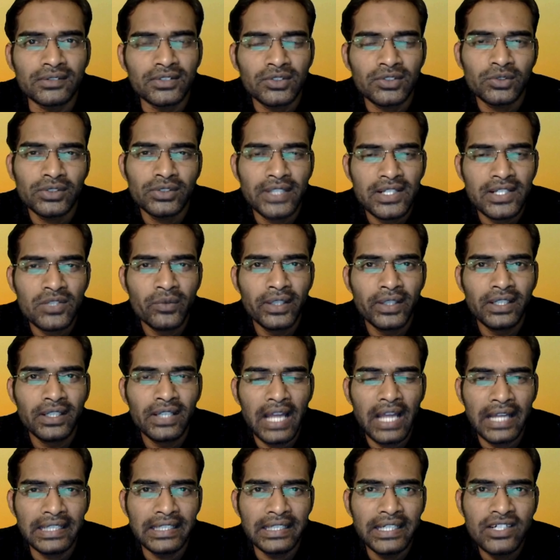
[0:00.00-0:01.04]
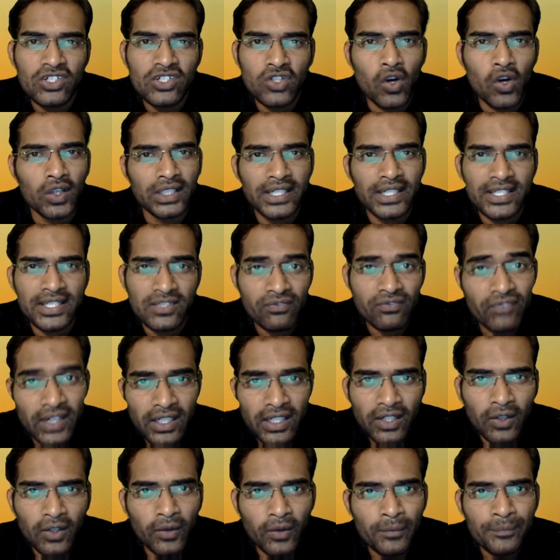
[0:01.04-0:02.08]
So that's why I didn't shortlist for
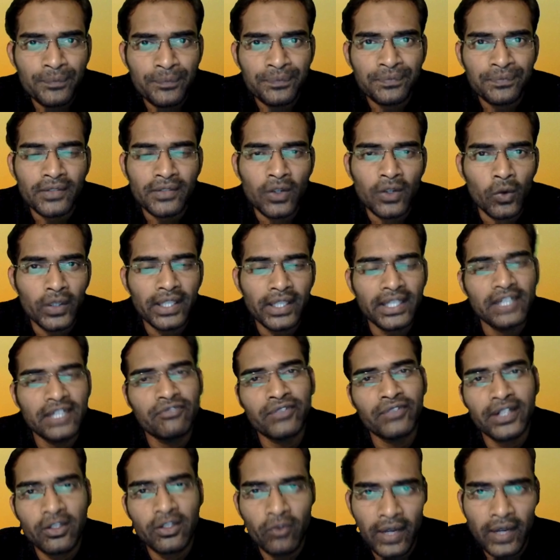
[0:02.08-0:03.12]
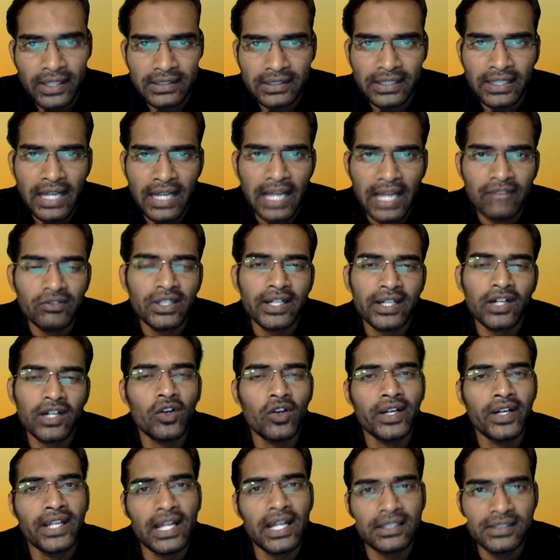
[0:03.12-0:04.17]
now. Okay, if required, then I will
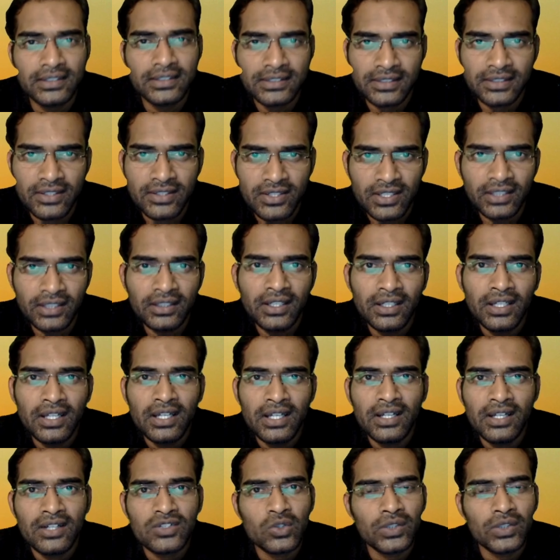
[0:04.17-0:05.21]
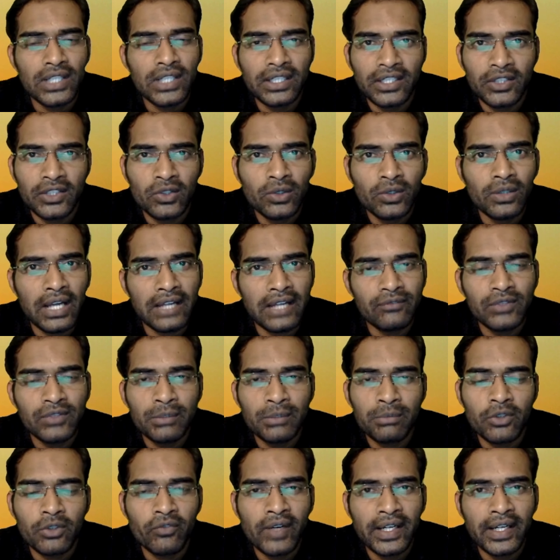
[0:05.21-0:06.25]
record a other session, so that I will
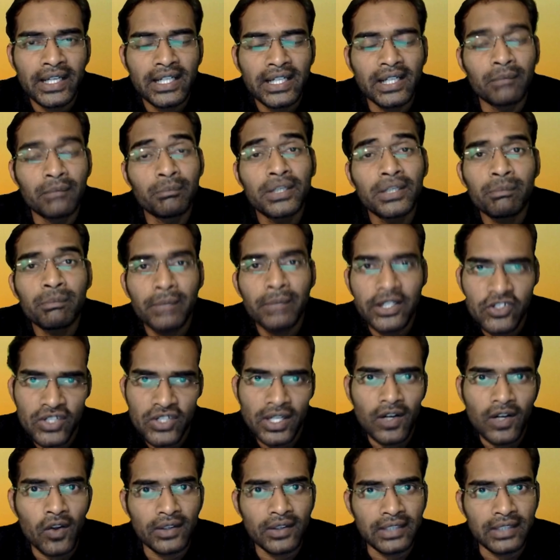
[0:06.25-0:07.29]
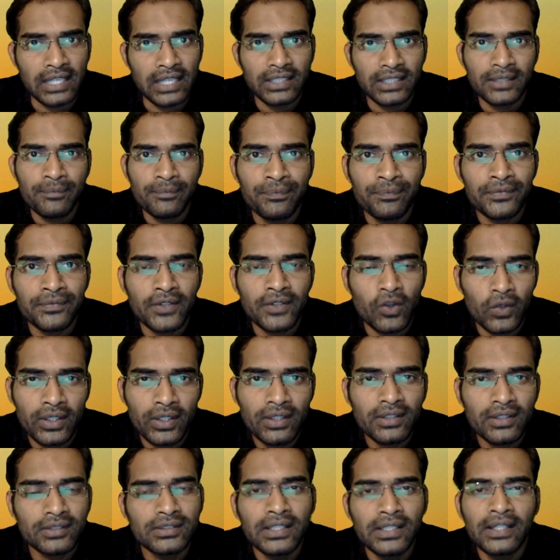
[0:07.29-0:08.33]
provide a complete picture on that.
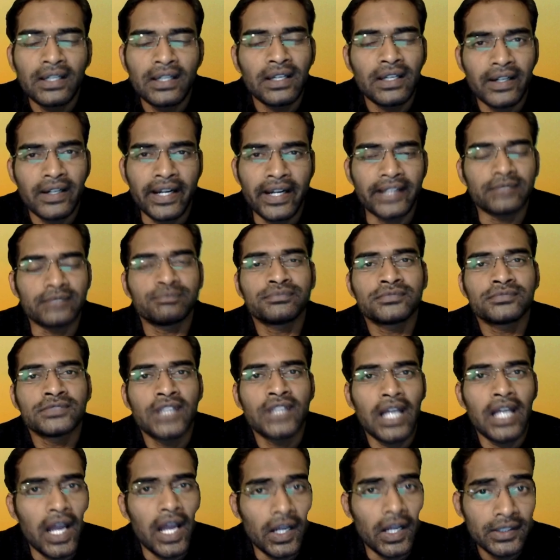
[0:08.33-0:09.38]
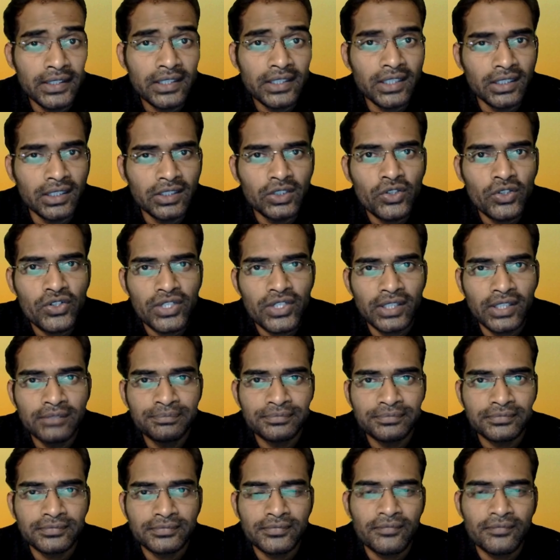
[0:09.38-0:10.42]
Okay, right. And the conclusion,
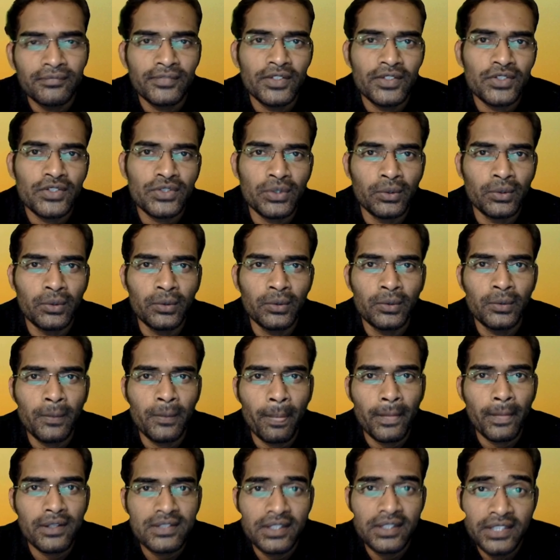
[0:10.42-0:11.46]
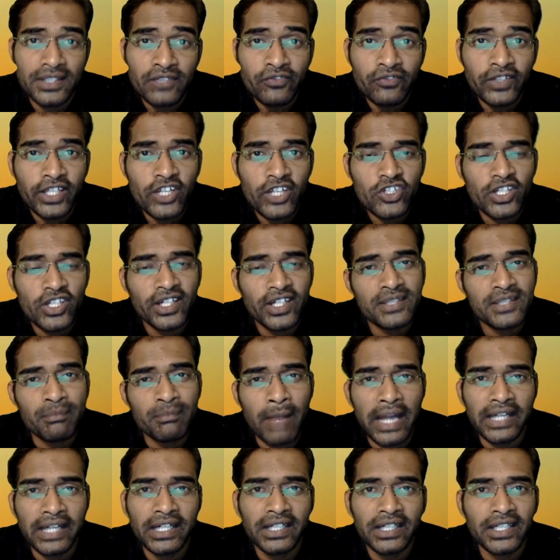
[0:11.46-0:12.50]
so certification is
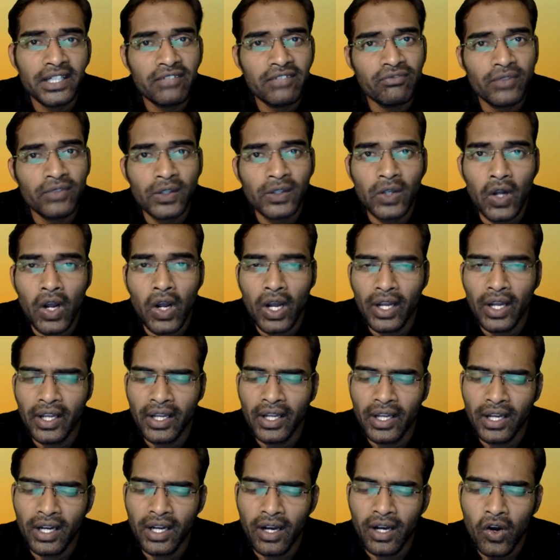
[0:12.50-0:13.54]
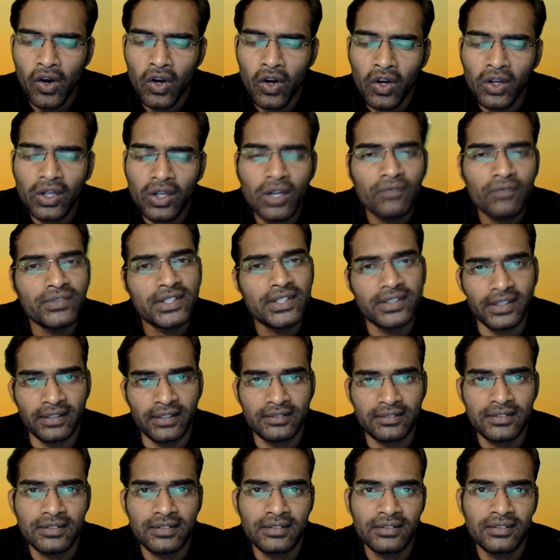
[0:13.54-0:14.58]
mandatory for all of the
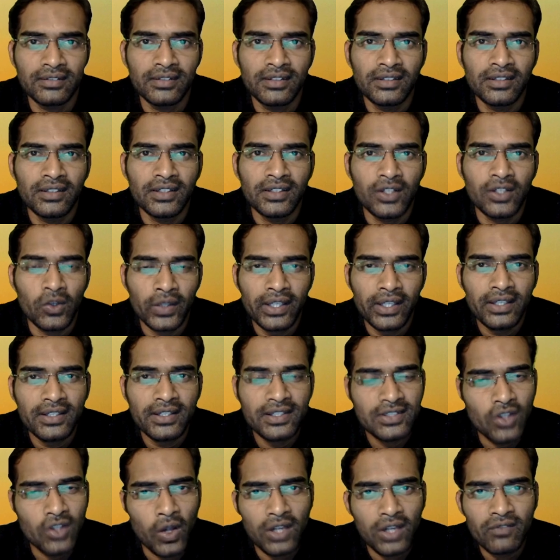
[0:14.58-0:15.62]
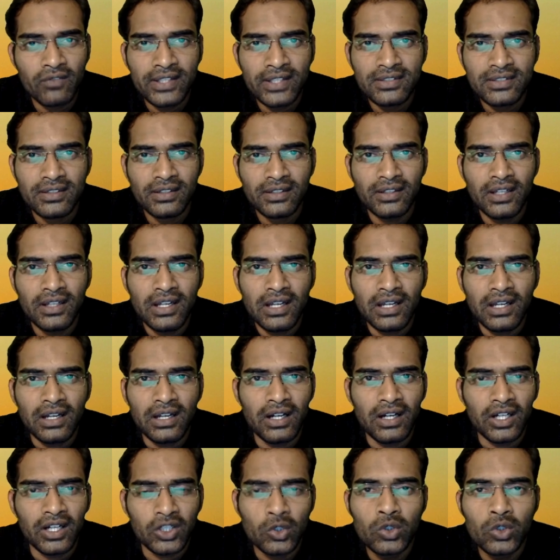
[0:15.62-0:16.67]
things. Okay, it's always
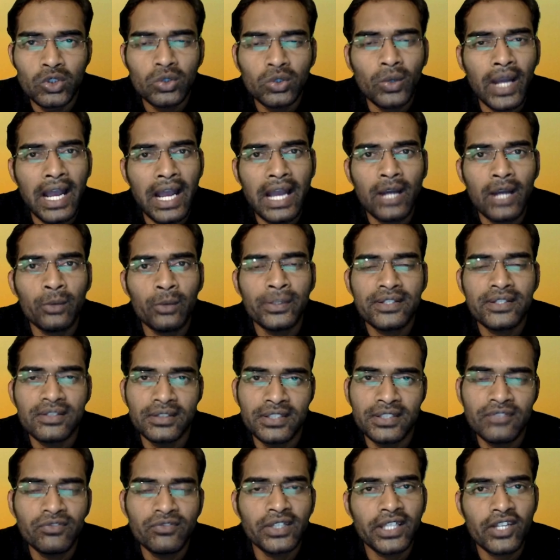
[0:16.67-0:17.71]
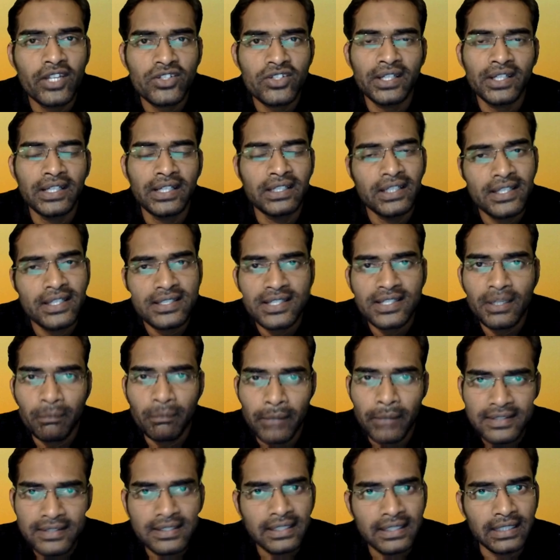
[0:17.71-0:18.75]
good to have a certification, at least a
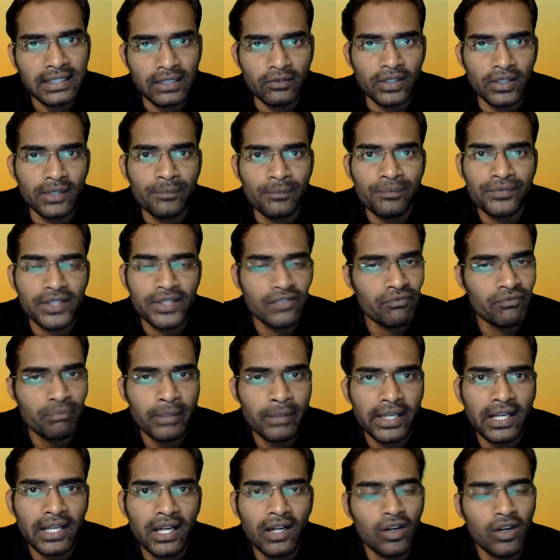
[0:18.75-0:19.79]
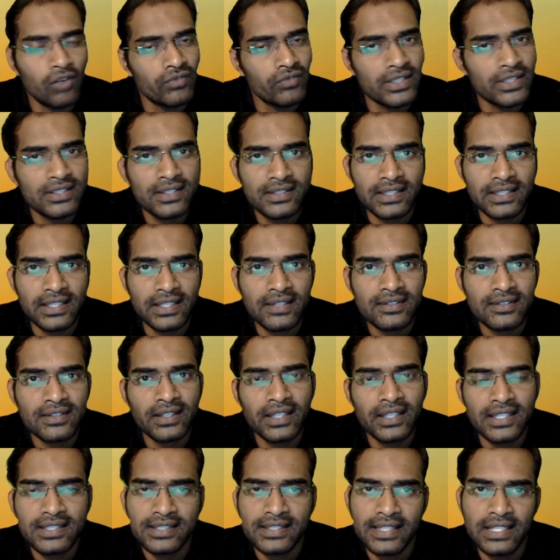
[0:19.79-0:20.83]
basic level. If Pega, obviously
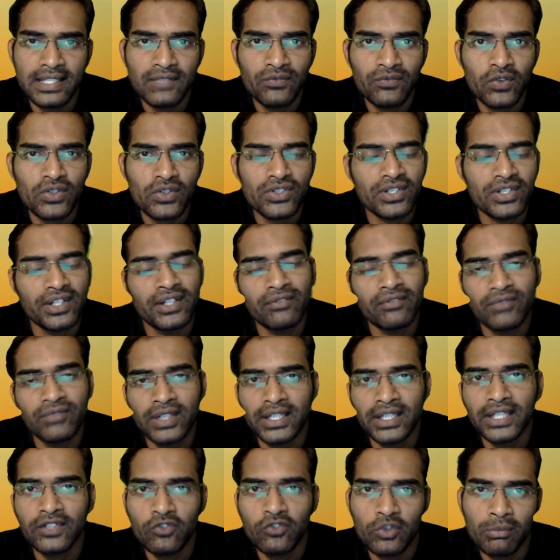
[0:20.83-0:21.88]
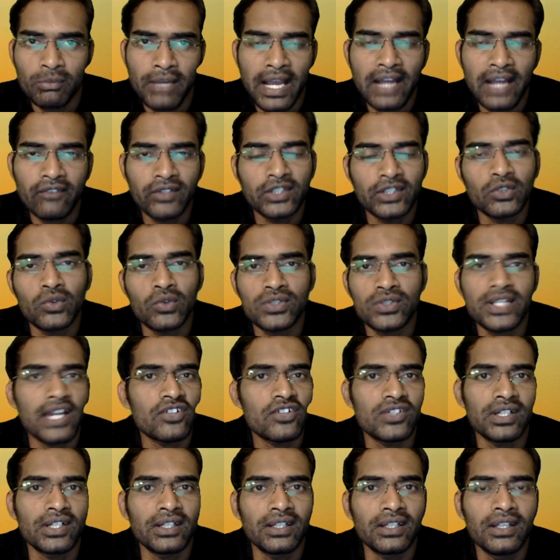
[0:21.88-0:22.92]
CSA is Salesforce, then definitely you will be having those
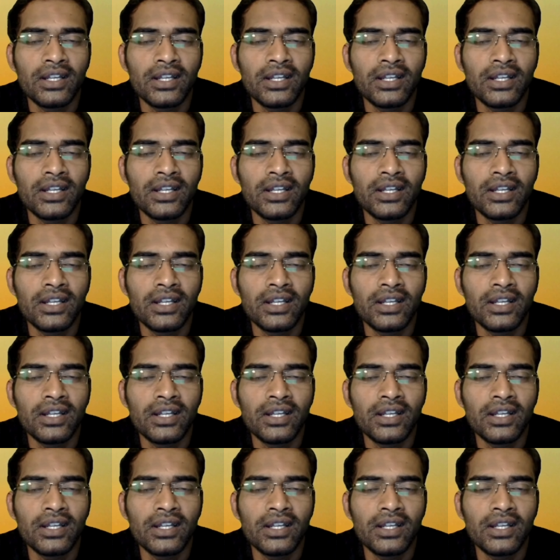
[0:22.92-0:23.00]
actually.